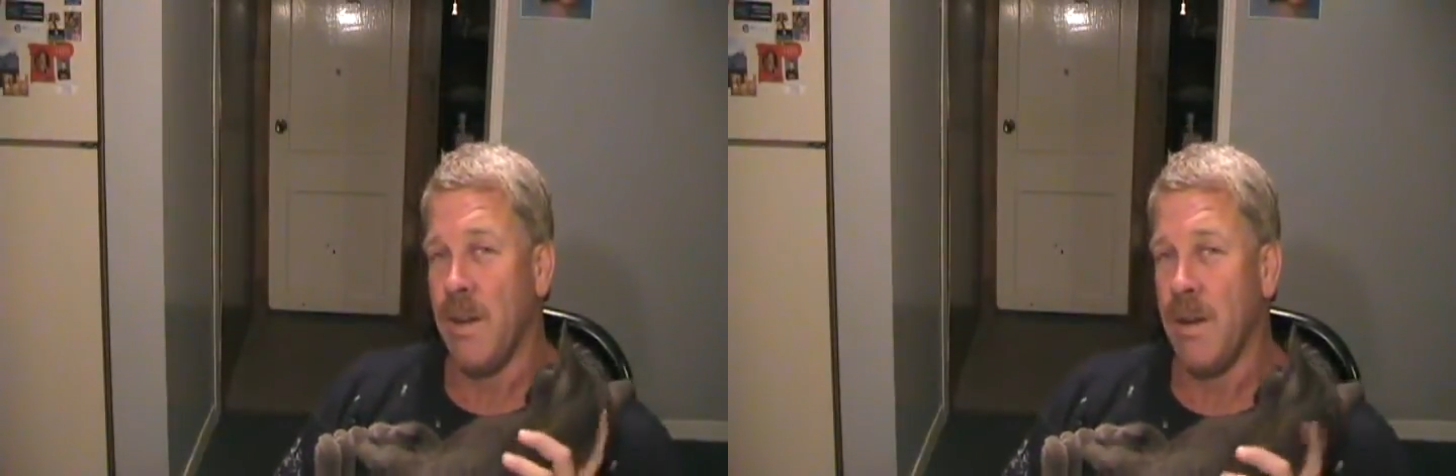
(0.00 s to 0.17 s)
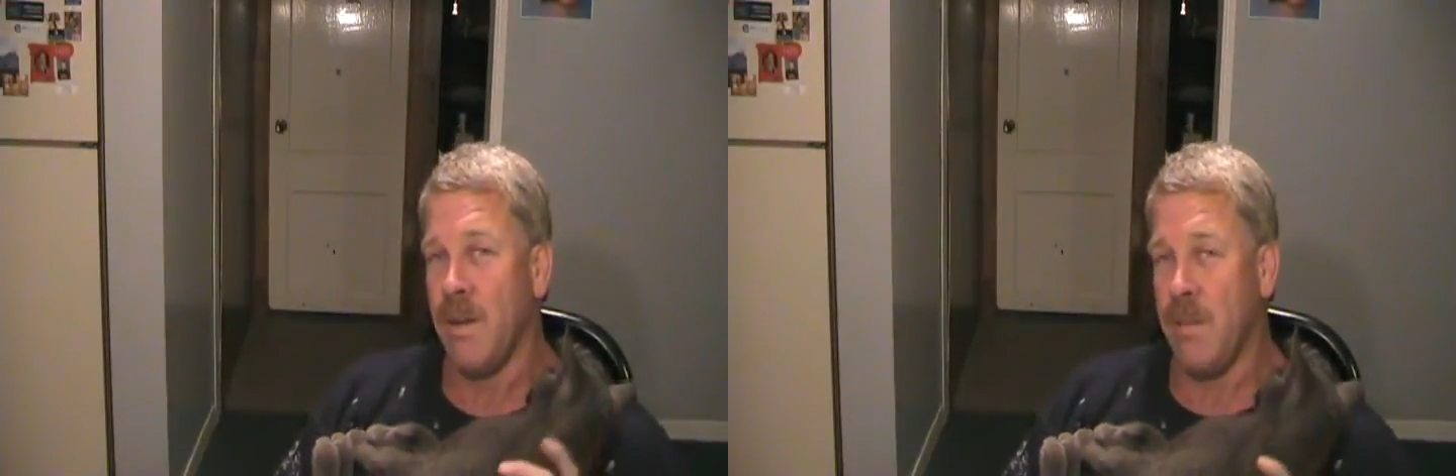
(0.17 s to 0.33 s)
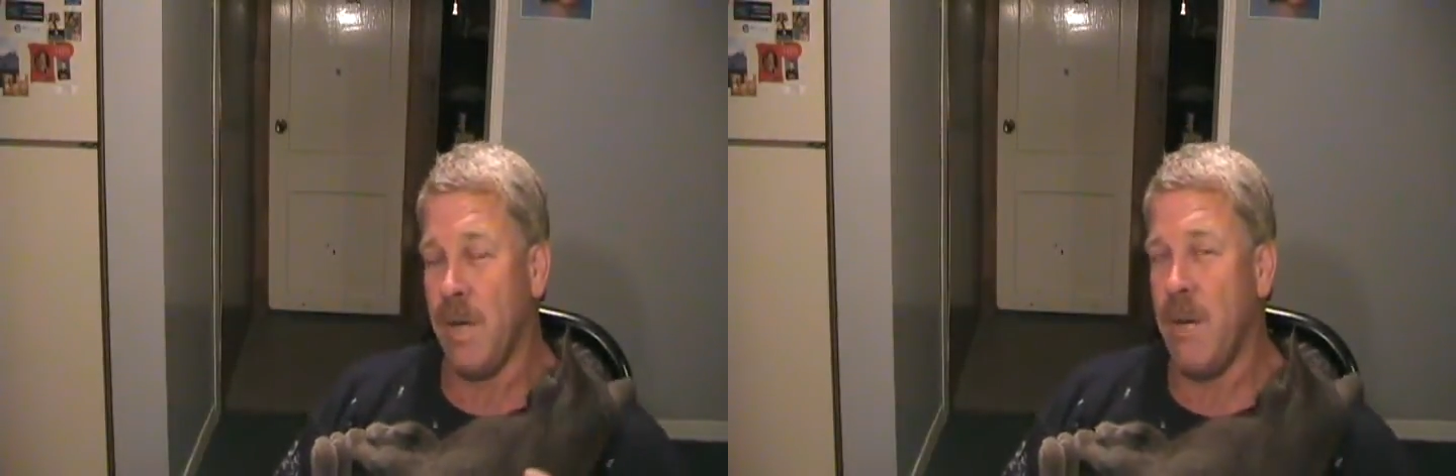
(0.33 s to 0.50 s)

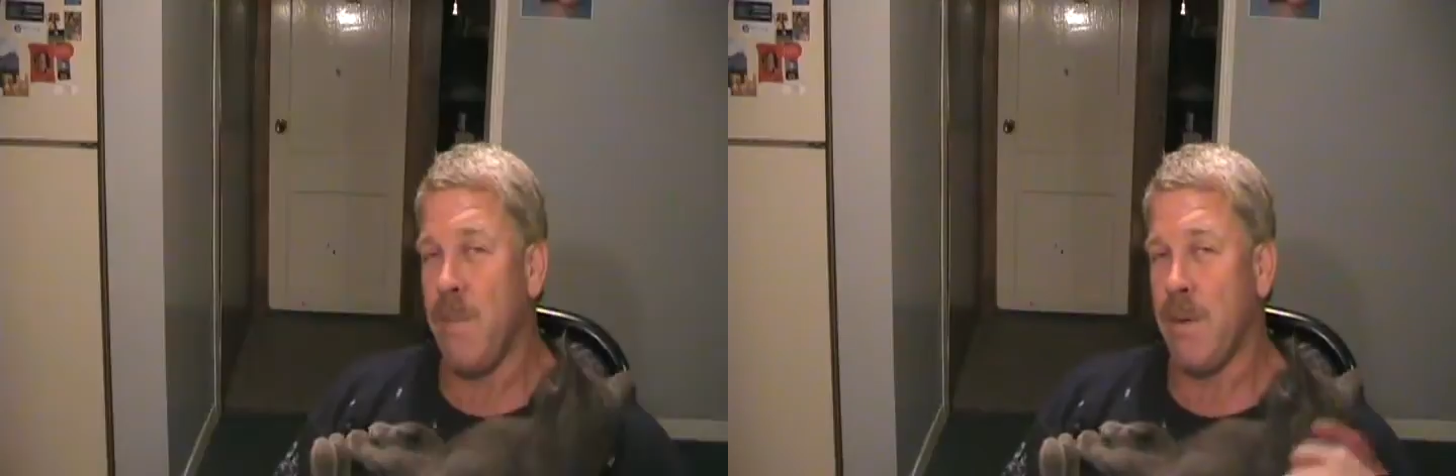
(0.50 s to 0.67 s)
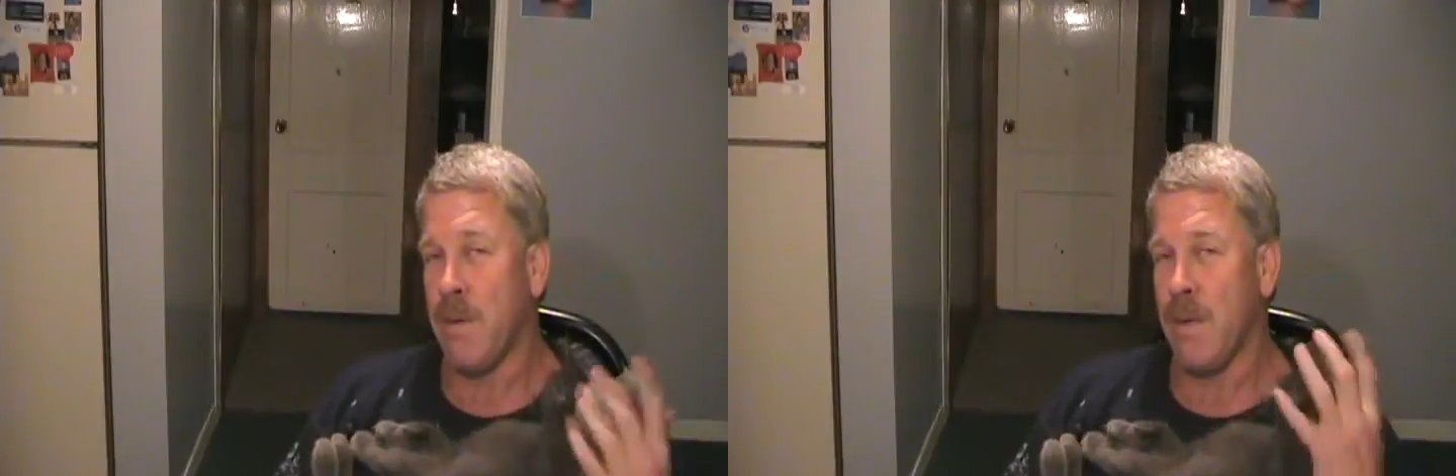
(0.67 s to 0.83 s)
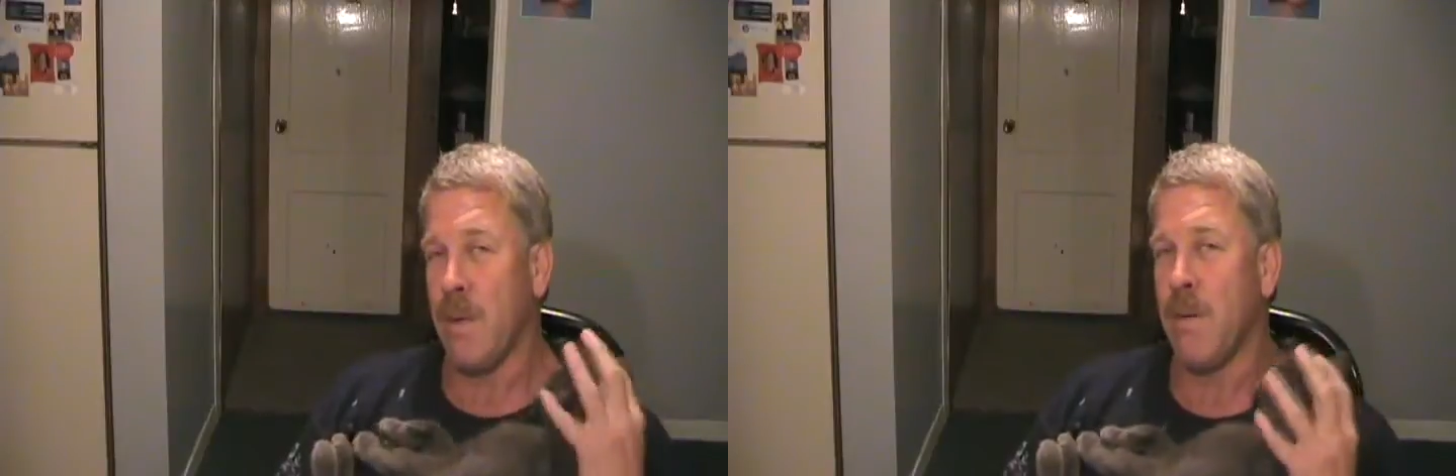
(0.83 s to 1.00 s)
I'm
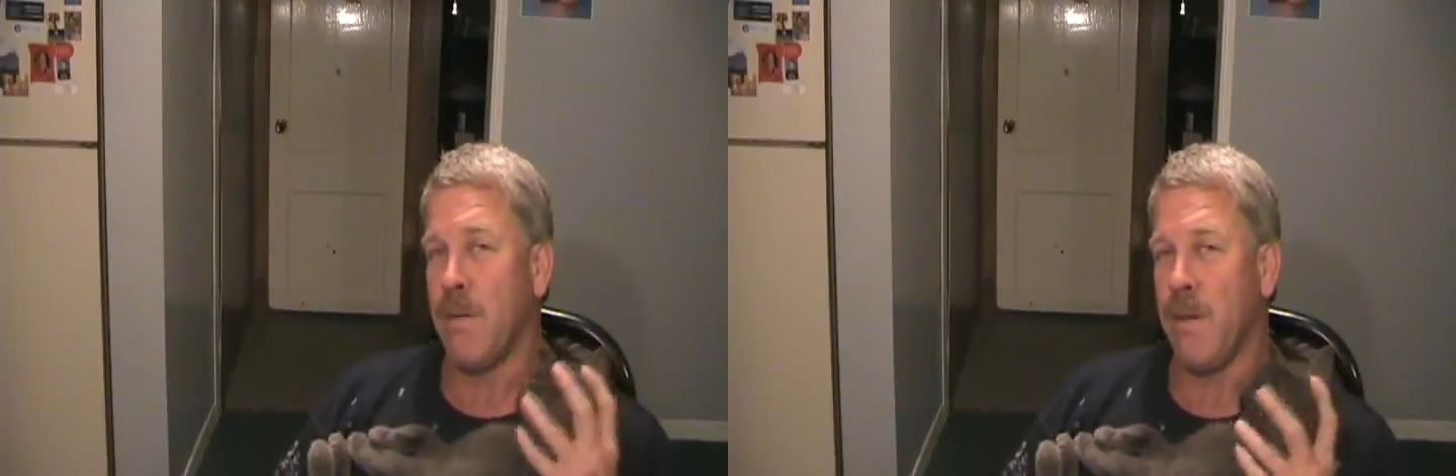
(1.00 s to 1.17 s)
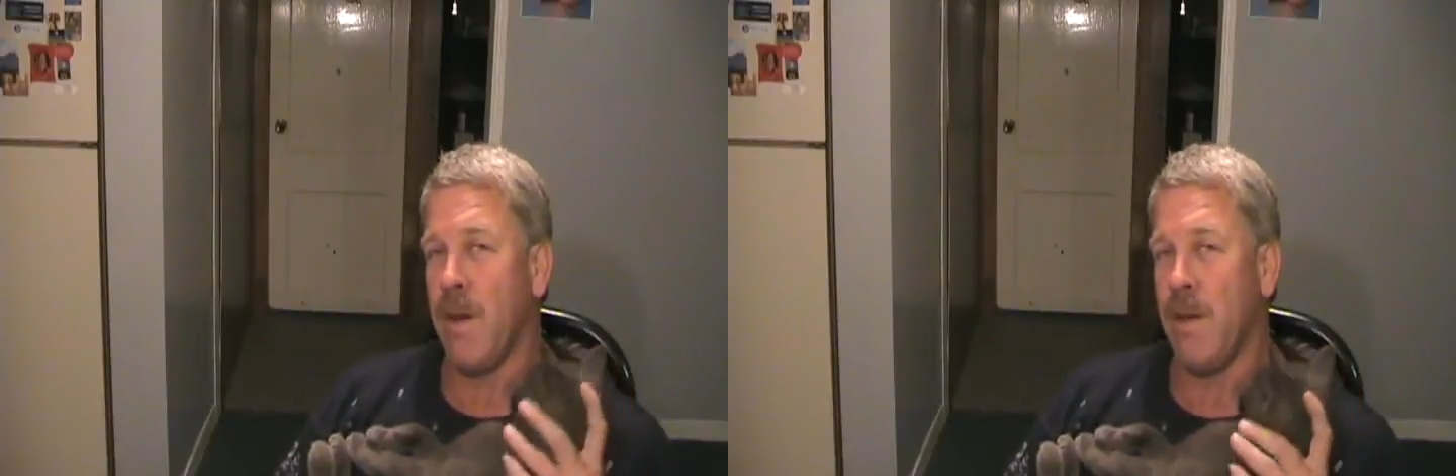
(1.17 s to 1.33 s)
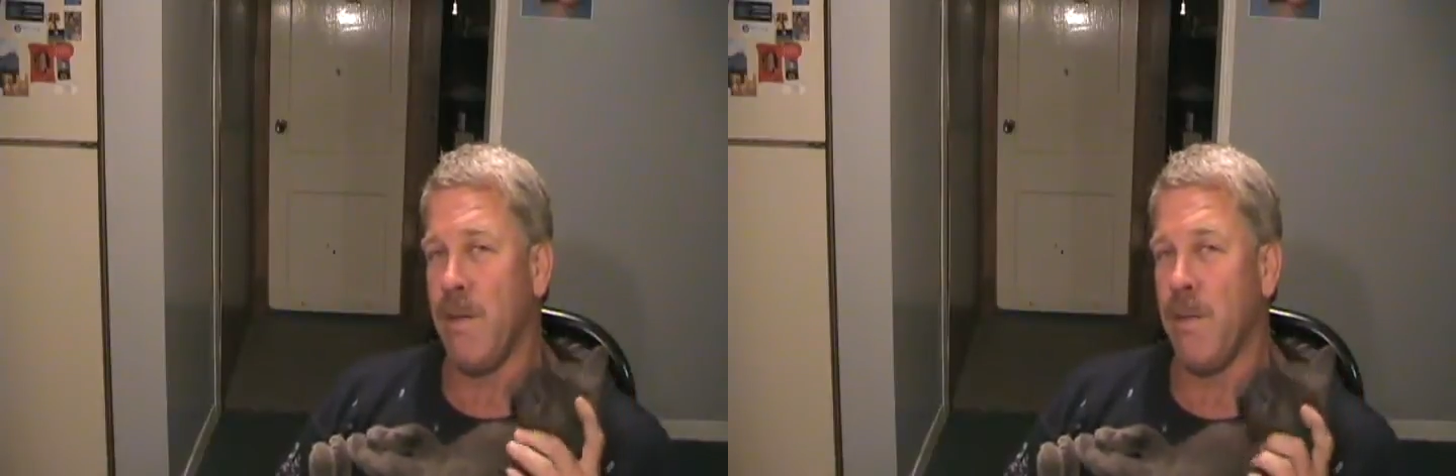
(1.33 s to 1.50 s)
keeping some and
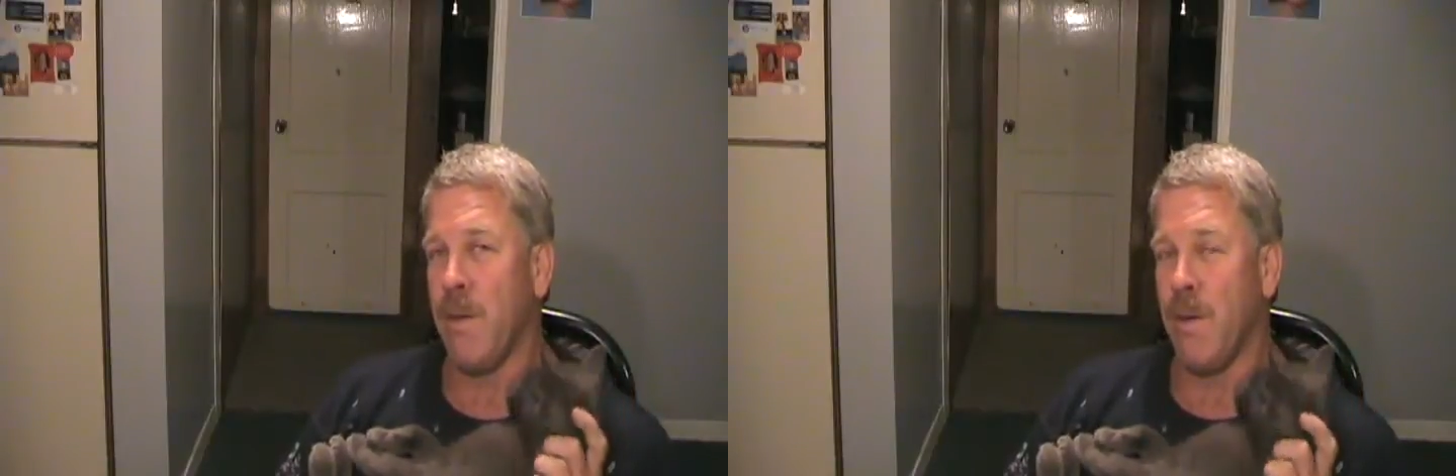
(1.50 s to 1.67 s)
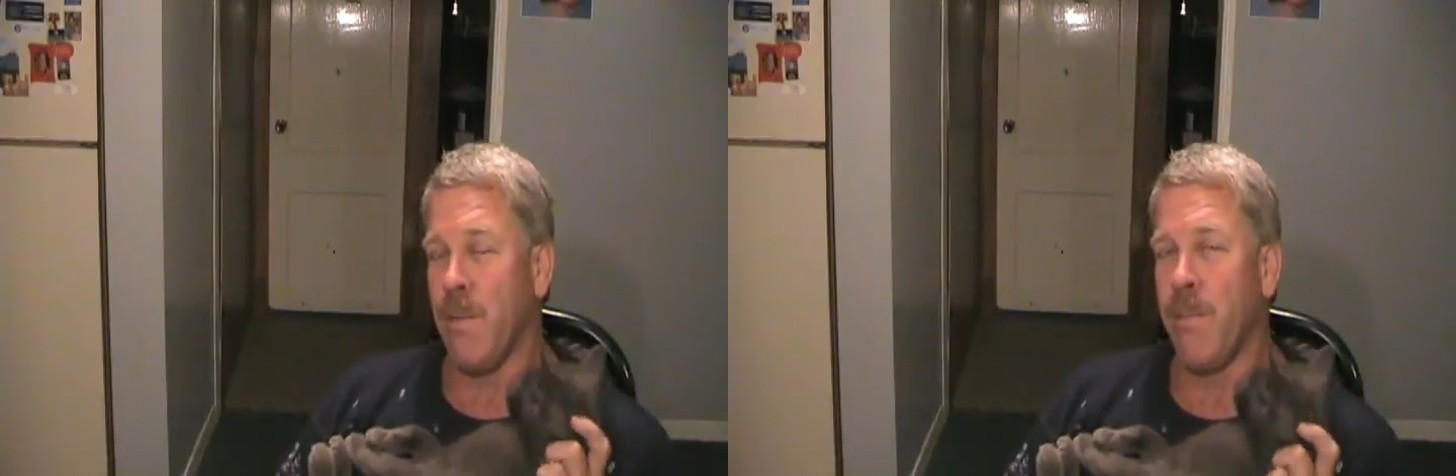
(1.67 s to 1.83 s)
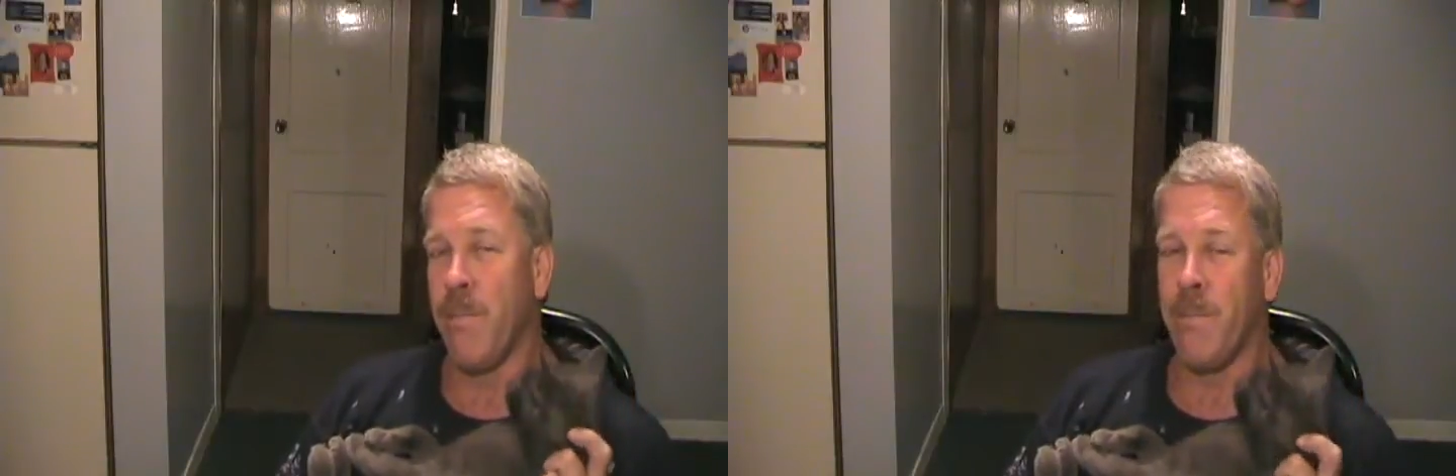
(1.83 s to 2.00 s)
fighting for
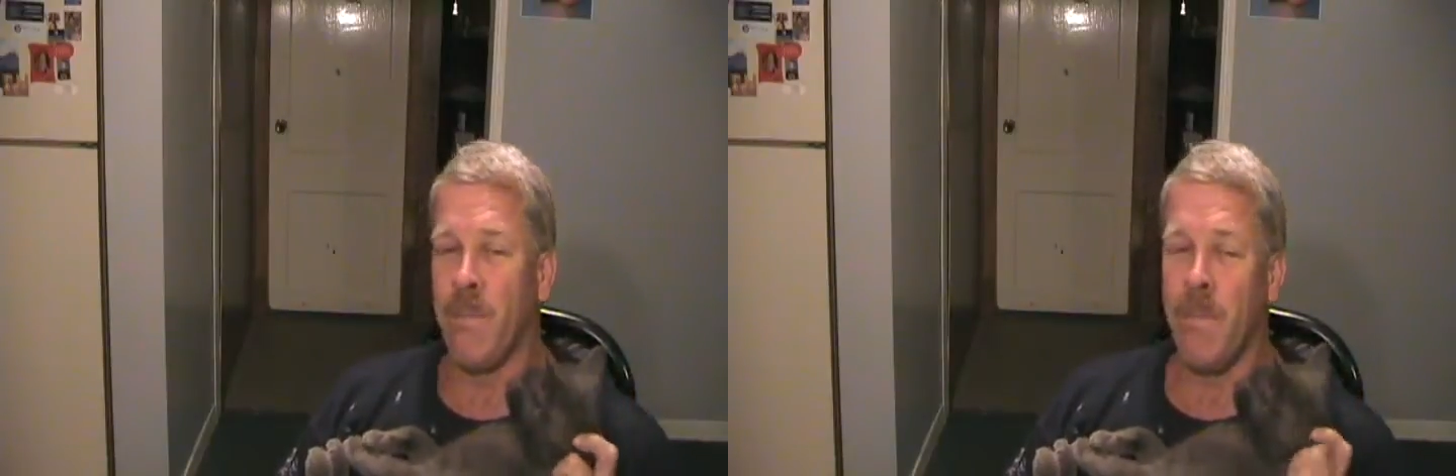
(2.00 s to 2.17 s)
them.